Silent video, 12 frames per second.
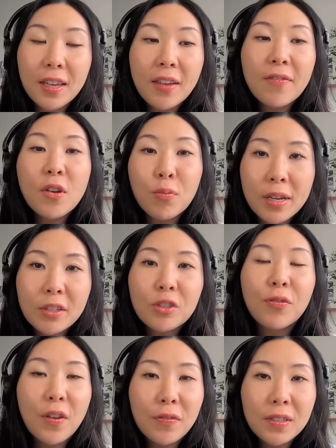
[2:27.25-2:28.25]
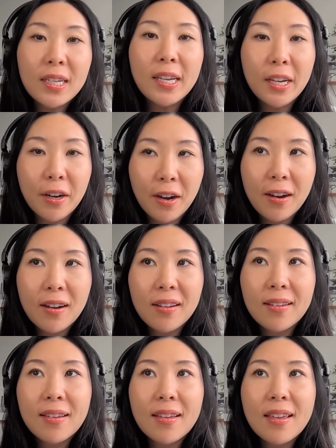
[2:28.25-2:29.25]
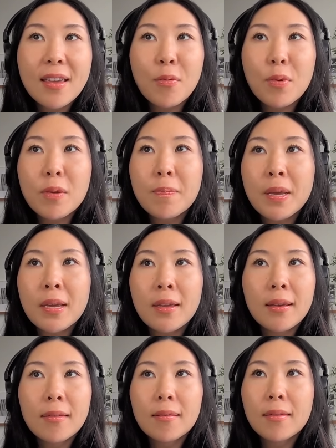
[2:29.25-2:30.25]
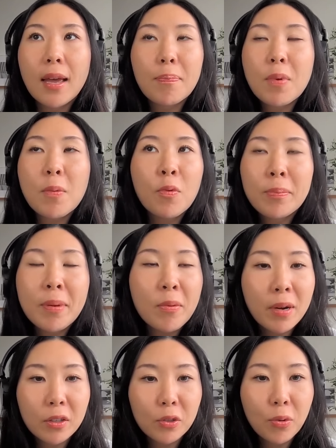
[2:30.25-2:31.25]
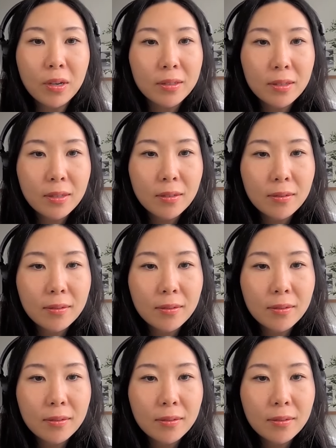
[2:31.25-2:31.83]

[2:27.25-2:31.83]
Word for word: like if it reached 50 here, it would be like people would be wearing shorts.